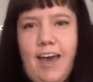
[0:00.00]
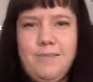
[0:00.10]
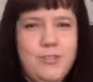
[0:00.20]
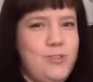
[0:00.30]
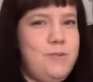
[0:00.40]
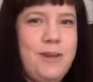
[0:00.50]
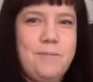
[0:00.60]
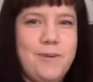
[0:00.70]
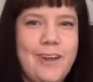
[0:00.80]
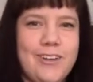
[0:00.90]
I'm assuming
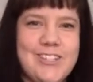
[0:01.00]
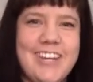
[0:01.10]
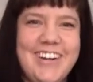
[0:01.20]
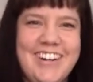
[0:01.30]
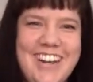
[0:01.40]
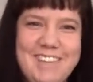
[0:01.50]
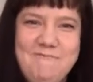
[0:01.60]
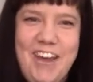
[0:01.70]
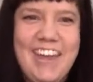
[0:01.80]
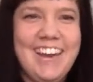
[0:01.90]
I'm pronouncing your
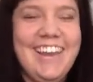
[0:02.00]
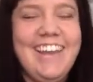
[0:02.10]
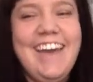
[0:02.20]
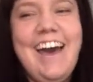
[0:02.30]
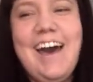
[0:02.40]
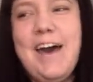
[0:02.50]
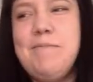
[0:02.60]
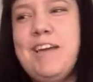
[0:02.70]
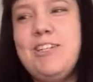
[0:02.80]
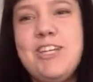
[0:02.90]
name right. Um,
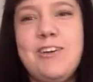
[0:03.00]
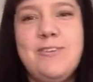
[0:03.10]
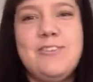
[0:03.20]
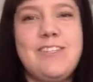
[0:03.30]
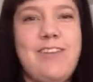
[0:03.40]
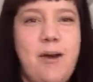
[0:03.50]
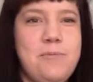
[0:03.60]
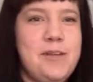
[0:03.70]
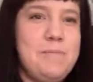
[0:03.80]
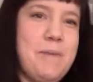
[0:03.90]
and she owns
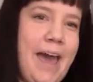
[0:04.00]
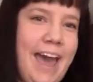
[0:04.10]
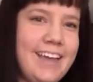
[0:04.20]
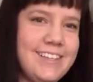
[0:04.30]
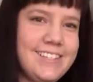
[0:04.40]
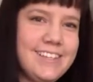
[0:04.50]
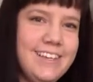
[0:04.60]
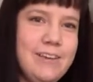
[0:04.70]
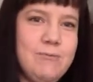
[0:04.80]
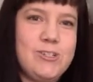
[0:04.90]
Lovely Bags,
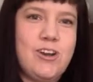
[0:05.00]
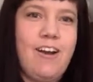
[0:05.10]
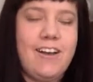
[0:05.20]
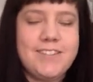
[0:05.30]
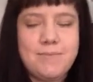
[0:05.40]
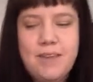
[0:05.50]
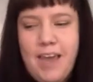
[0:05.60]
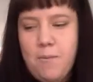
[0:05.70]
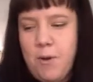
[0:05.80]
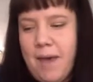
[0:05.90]
which are awesome
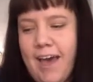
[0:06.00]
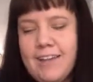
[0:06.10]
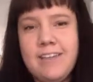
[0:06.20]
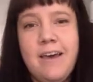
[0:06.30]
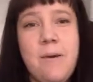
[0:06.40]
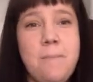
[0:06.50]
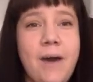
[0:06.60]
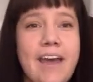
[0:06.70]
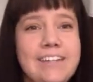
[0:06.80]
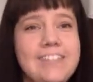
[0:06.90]
camera bags.
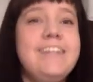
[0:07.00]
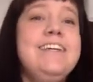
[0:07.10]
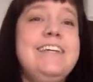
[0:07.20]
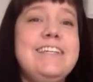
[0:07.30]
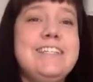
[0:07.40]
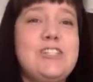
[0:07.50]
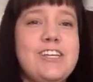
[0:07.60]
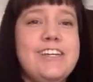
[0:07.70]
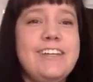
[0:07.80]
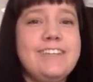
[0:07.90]
But
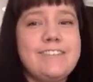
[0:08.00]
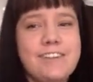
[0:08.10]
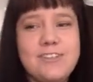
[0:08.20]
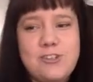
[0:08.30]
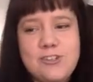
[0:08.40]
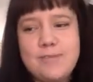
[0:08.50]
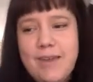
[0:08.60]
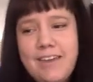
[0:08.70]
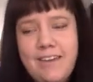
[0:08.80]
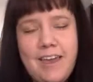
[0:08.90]
she doesn't just
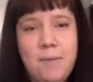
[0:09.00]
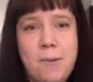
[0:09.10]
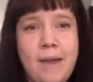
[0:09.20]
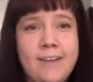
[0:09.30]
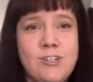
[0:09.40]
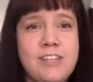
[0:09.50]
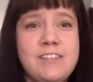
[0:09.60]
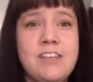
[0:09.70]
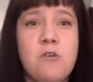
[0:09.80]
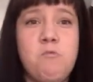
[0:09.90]
make camera bags,
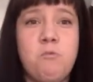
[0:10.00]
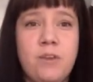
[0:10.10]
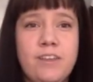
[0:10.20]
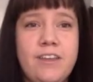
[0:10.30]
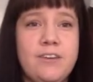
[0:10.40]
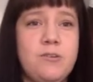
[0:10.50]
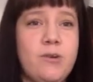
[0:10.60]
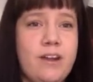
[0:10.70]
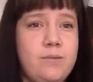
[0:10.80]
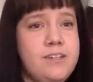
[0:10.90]
she's a really
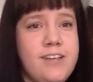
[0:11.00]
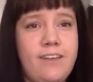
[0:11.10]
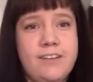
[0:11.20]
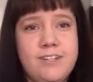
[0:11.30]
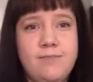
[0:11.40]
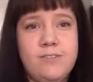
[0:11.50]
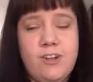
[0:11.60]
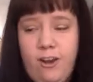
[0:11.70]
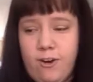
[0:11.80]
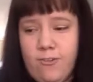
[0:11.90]
incredibly talented
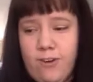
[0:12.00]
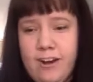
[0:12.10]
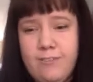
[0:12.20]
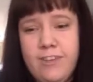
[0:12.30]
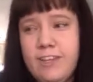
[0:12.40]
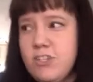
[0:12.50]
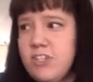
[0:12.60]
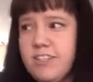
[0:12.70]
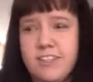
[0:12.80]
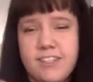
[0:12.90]
photographer. And I feel like
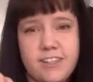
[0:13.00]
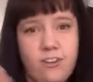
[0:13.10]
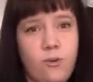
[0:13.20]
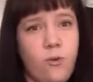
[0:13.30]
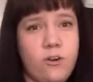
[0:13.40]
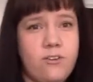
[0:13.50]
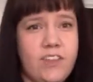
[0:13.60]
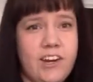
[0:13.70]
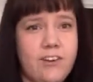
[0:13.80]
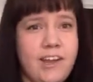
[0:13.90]
she's in this little corner of
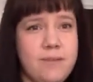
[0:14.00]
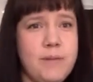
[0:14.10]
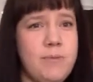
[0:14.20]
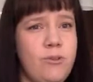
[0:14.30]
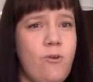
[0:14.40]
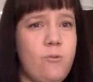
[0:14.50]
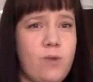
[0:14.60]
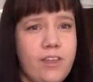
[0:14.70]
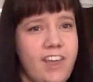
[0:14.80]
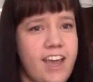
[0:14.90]
the internet, and people don't
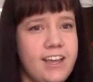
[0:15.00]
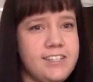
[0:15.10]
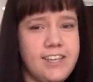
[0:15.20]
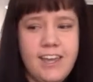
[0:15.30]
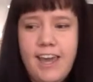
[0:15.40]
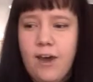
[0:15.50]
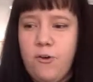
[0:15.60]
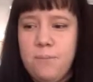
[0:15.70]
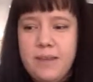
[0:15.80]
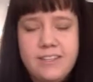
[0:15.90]
realize how
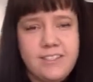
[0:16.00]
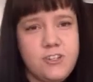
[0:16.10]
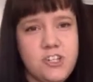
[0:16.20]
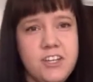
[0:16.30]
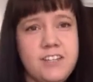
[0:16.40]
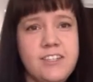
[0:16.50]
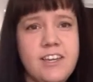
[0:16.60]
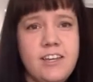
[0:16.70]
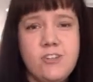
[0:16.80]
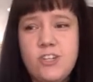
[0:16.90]
amazing she is.
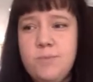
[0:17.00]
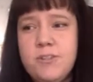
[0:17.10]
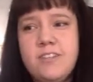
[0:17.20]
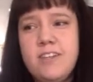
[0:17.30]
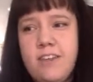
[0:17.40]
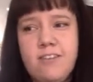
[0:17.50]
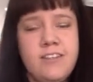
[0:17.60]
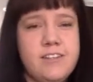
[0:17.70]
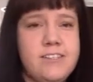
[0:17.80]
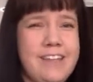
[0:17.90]
She puts together
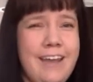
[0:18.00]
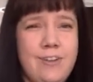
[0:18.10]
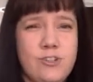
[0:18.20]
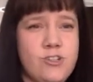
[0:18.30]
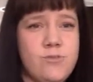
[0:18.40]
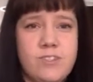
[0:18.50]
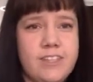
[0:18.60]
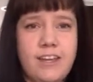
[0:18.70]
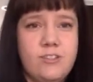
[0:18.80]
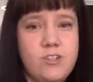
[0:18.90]
these styled shoots
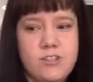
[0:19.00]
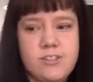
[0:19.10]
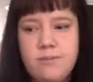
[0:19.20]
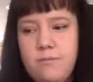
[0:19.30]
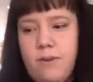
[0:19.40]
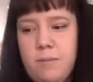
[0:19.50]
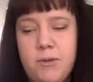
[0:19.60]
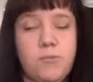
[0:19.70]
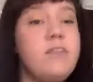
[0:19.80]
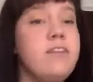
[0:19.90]
that just, I
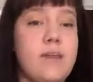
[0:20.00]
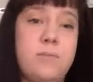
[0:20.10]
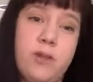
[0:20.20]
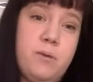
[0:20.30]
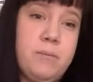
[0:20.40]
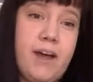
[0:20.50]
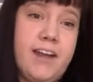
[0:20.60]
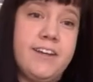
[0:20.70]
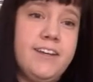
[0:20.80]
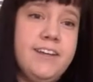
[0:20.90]
mean, really, they blow my
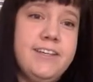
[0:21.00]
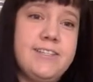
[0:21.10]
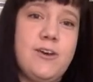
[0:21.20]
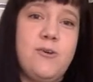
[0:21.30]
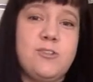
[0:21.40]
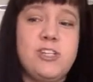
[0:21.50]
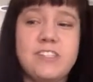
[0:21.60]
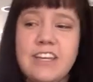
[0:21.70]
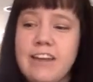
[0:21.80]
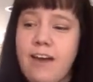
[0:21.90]
mind. So
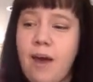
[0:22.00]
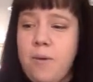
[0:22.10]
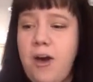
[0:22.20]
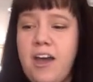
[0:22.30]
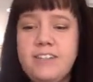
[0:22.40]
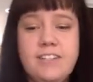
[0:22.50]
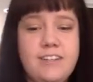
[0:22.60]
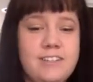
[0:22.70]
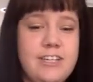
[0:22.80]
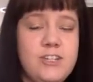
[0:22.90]
she's going to come on
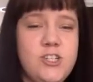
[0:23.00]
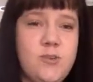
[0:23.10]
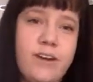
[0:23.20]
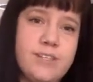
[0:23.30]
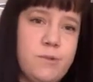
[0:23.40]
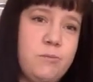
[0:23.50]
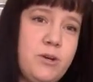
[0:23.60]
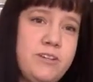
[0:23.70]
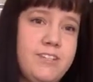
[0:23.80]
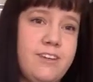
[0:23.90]
teach you guys about
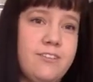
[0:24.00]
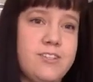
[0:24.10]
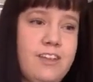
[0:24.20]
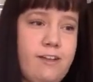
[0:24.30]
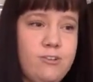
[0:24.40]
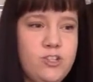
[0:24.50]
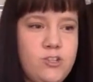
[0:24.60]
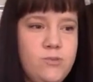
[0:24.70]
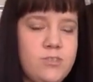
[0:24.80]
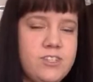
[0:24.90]
putting together styled
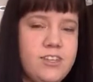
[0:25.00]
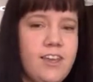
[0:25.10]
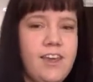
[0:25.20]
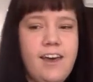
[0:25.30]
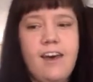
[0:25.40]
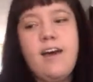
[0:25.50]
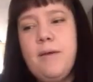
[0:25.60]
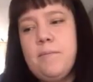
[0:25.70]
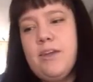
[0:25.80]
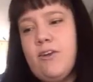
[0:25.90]
shoots,
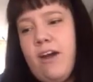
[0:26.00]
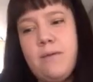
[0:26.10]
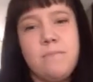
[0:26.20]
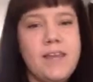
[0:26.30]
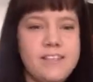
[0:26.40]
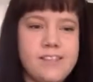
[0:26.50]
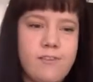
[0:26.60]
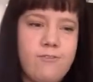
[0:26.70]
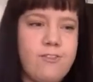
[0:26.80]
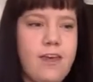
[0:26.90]
um, you know, how to make
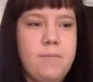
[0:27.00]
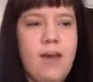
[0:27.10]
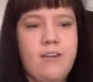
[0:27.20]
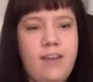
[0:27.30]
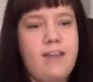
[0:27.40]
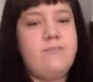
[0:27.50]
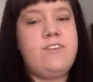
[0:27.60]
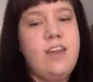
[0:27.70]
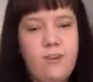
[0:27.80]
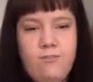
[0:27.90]
stuff for them, how to kind
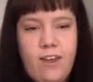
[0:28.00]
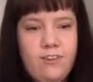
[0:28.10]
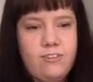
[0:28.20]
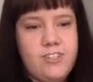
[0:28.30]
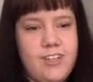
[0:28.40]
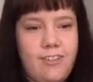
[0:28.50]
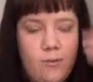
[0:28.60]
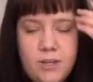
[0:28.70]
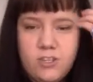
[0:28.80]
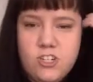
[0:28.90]
of get your vendors together
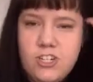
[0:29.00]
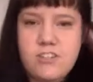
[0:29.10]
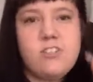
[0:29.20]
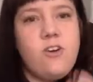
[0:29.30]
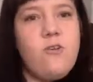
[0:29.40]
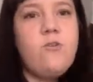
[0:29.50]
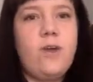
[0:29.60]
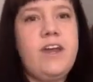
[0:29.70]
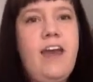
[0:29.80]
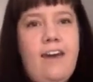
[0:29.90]
because she is so
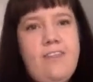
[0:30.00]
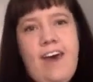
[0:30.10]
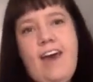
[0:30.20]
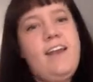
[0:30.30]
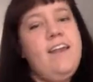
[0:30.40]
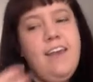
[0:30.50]
great at that.